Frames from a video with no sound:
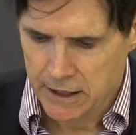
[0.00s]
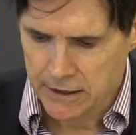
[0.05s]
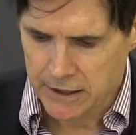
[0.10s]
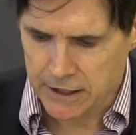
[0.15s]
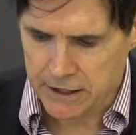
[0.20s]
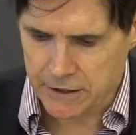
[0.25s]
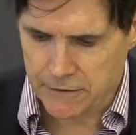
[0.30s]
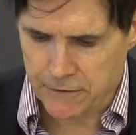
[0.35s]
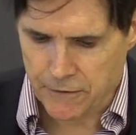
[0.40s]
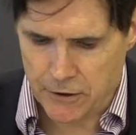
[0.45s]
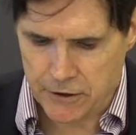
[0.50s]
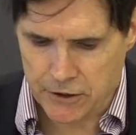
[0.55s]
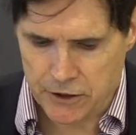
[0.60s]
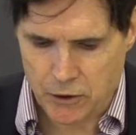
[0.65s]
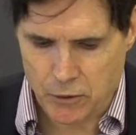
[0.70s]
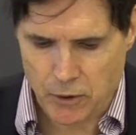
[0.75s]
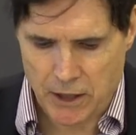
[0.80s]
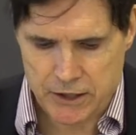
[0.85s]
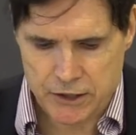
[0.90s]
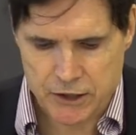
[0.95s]
this
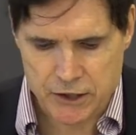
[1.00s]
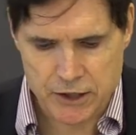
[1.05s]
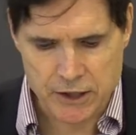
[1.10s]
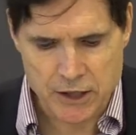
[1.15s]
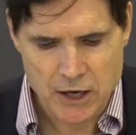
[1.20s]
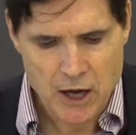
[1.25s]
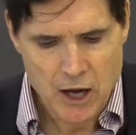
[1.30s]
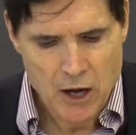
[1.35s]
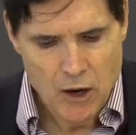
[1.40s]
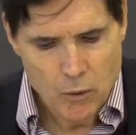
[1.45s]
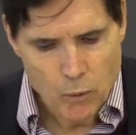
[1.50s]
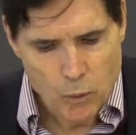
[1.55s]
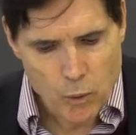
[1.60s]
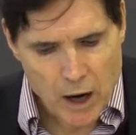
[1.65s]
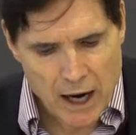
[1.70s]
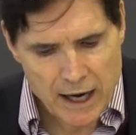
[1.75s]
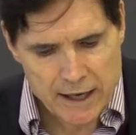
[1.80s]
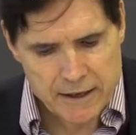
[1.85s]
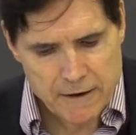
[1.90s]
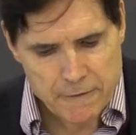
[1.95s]
first question
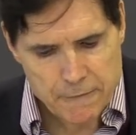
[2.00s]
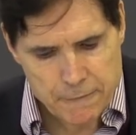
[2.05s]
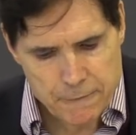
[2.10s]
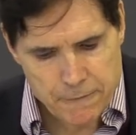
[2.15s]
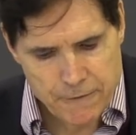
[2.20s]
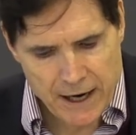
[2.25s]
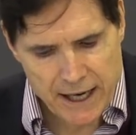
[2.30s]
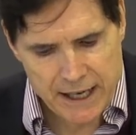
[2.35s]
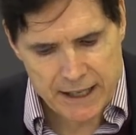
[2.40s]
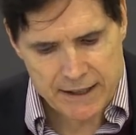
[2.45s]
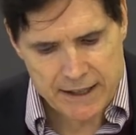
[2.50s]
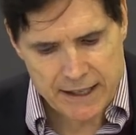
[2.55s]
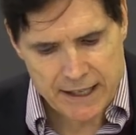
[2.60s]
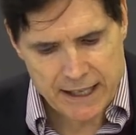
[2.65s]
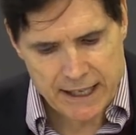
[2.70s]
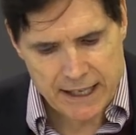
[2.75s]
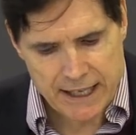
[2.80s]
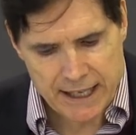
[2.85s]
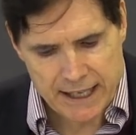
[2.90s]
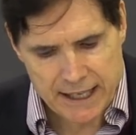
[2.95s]
what
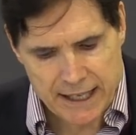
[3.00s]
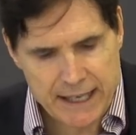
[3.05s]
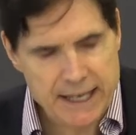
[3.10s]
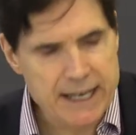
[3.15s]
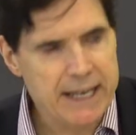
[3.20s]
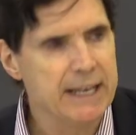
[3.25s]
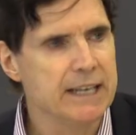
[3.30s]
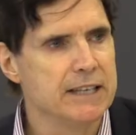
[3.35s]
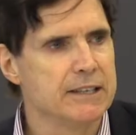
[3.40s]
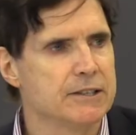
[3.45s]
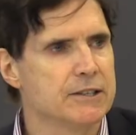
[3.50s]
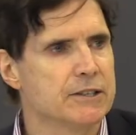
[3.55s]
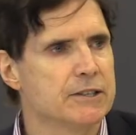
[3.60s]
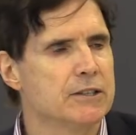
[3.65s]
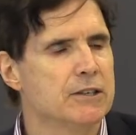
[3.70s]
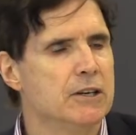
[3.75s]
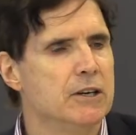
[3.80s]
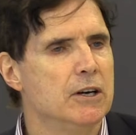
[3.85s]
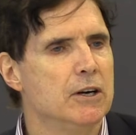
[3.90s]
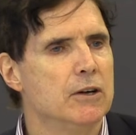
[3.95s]
faith it
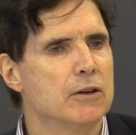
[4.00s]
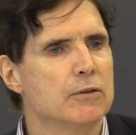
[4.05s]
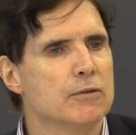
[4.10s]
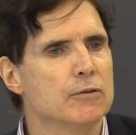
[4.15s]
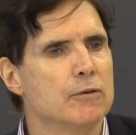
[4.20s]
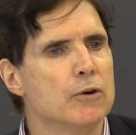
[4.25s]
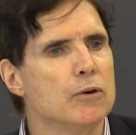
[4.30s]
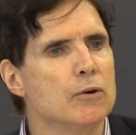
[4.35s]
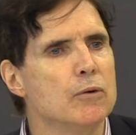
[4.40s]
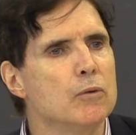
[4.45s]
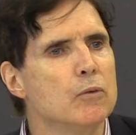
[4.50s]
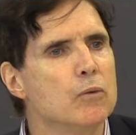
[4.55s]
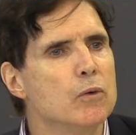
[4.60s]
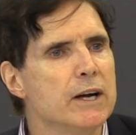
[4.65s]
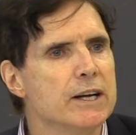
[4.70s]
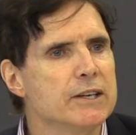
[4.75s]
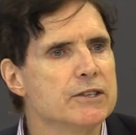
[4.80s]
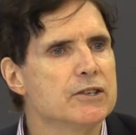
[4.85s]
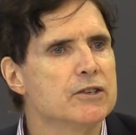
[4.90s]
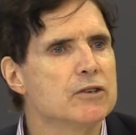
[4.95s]
is through
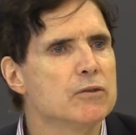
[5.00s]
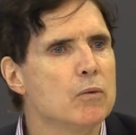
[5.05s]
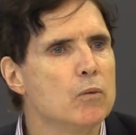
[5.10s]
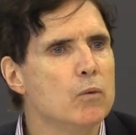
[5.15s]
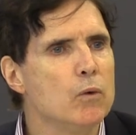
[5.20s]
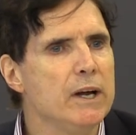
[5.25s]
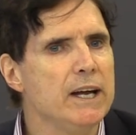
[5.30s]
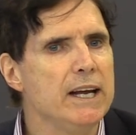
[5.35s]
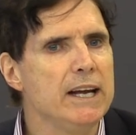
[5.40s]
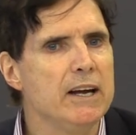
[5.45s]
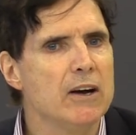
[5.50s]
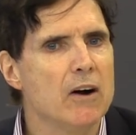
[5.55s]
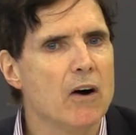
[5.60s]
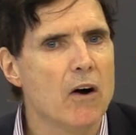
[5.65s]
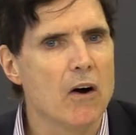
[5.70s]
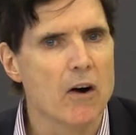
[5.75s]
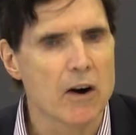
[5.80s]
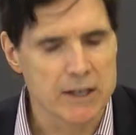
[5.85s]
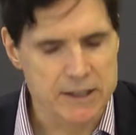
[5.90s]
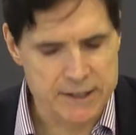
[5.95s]
which we
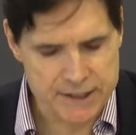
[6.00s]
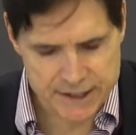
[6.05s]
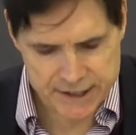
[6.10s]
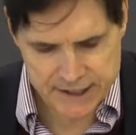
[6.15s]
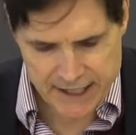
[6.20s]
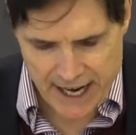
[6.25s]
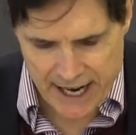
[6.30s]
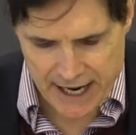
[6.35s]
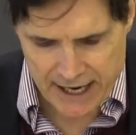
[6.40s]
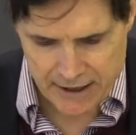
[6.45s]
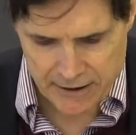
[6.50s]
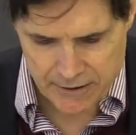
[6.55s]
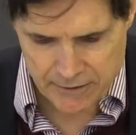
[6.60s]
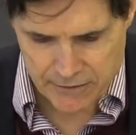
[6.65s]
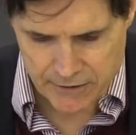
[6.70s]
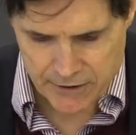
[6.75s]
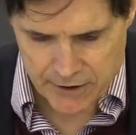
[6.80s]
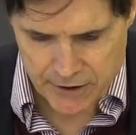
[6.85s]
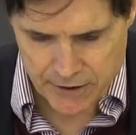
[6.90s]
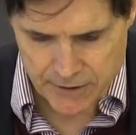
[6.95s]
are
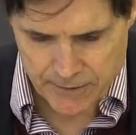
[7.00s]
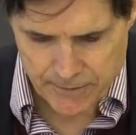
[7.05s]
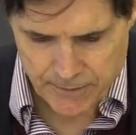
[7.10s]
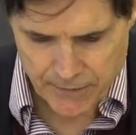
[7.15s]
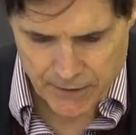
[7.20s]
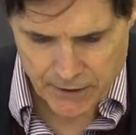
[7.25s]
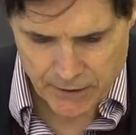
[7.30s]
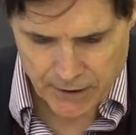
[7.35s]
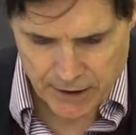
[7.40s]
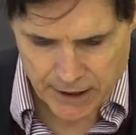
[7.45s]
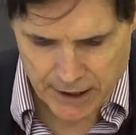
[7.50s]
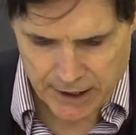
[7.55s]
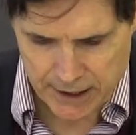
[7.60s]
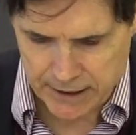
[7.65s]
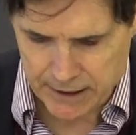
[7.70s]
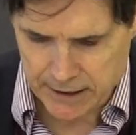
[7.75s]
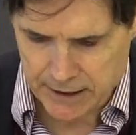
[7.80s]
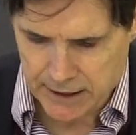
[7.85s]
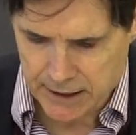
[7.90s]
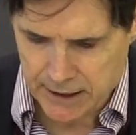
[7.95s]
saved.
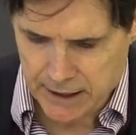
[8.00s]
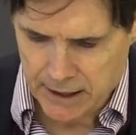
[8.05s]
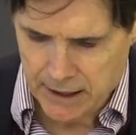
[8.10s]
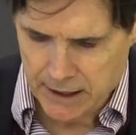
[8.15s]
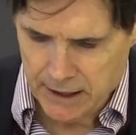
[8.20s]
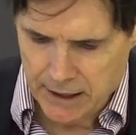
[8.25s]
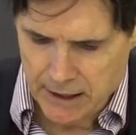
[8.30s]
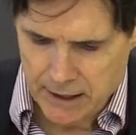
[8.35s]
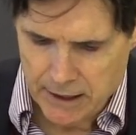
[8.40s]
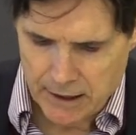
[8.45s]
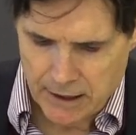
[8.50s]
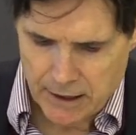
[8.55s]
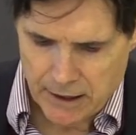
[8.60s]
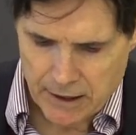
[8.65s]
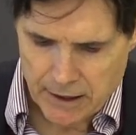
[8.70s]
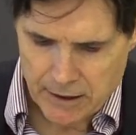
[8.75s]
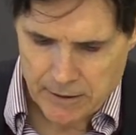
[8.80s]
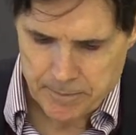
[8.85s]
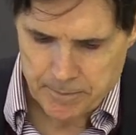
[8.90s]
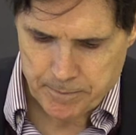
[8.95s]
Okay?
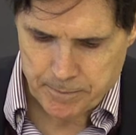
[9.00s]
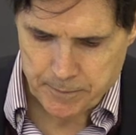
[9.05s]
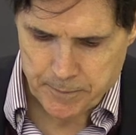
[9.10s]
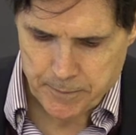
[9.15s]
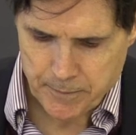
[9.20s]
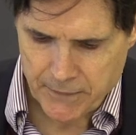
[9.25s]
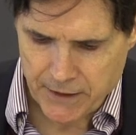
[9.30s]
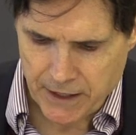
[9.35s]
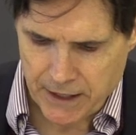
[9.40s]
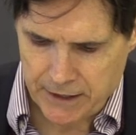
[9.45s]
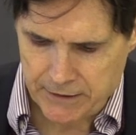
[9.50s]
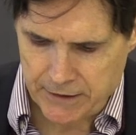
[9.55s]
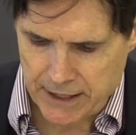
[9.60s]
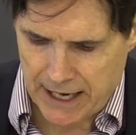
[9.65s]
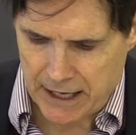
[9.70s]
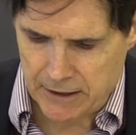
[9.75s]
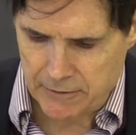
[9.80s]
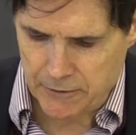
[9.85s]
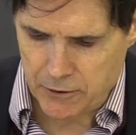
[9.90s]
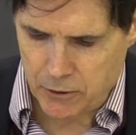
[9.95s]
Um, and
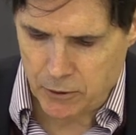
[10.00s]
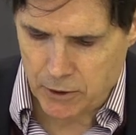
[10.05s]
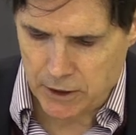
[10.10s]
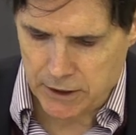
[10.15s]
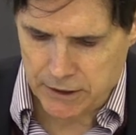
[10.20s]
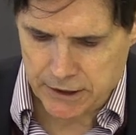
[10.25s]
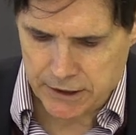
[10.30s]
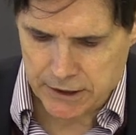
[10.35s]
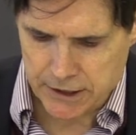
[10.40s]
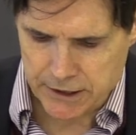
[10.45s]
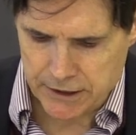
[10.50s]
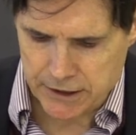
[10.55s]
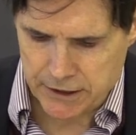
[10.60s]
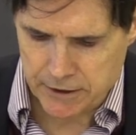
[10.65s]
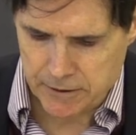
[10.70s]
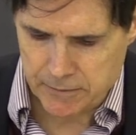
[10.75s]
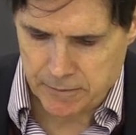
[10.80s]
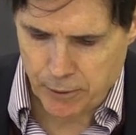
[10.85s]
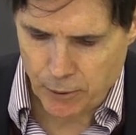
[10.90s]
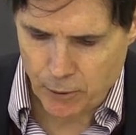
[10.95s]
that, of course, is
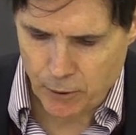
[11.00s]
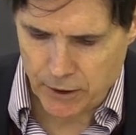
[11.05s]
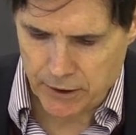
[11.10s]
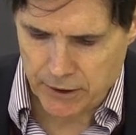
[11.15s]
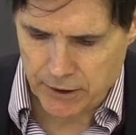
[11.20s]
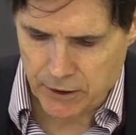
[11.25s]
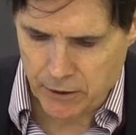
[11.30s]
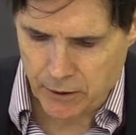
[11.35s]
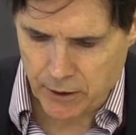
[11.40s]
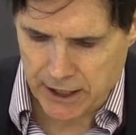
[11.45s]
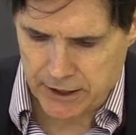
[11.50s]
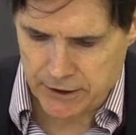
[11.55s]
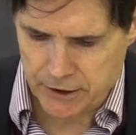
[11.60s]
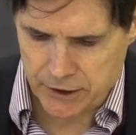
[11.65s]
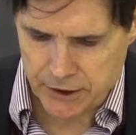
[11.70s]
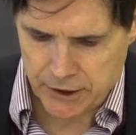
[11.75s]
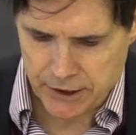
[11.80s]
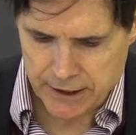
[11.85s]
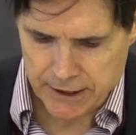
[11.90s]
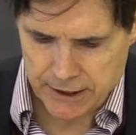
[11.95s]
an important
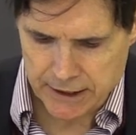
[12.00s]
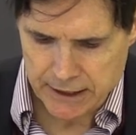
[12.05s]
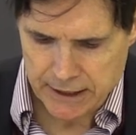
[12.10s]
question.